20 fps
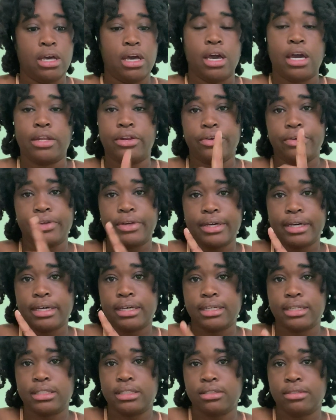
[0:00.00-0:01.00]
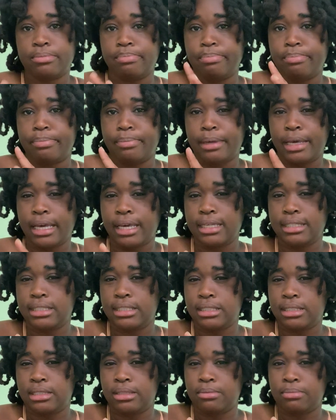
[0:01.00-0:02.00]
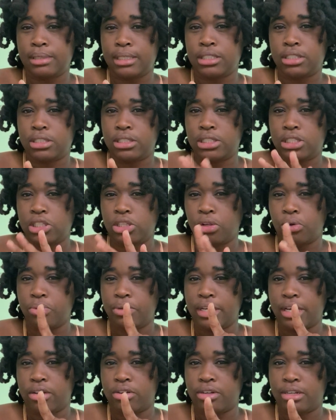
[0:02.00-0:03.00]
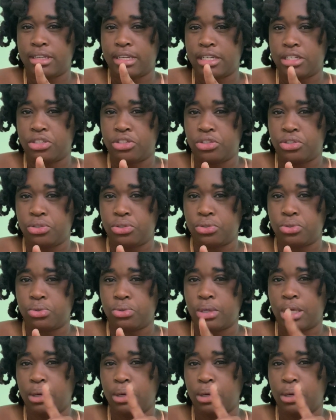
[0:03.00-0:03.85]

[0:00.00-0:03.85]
I know you guys may see me slow down on that too.